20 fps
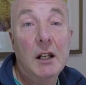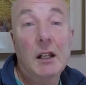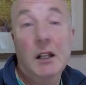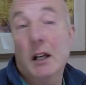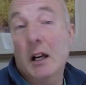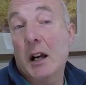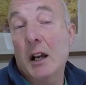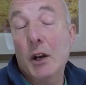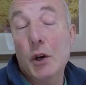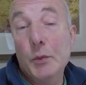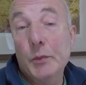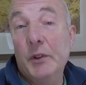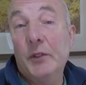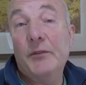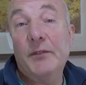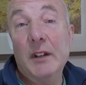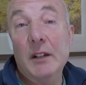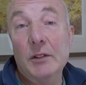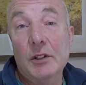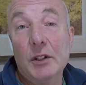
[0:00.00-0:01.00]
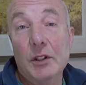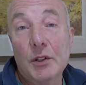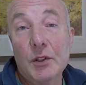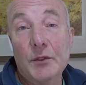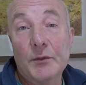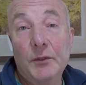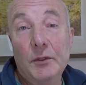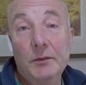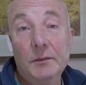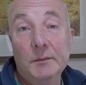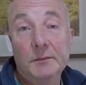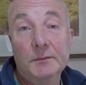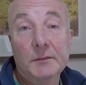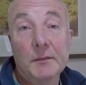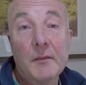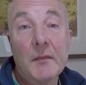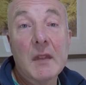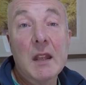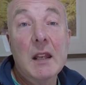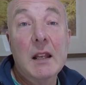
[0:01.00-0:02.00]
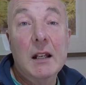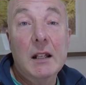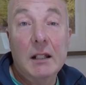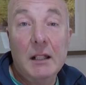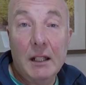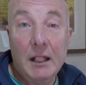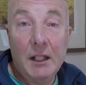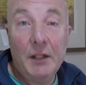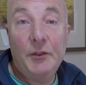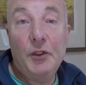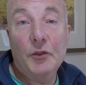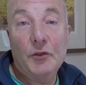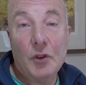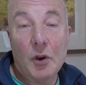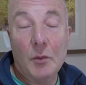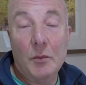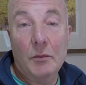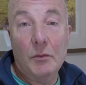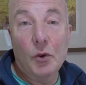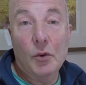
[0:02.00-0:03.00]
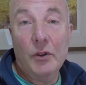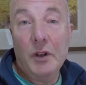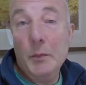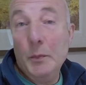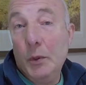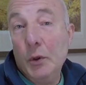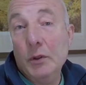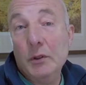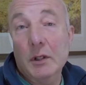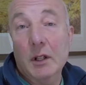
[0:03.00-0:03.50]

I hope you found it useful. If you've got more input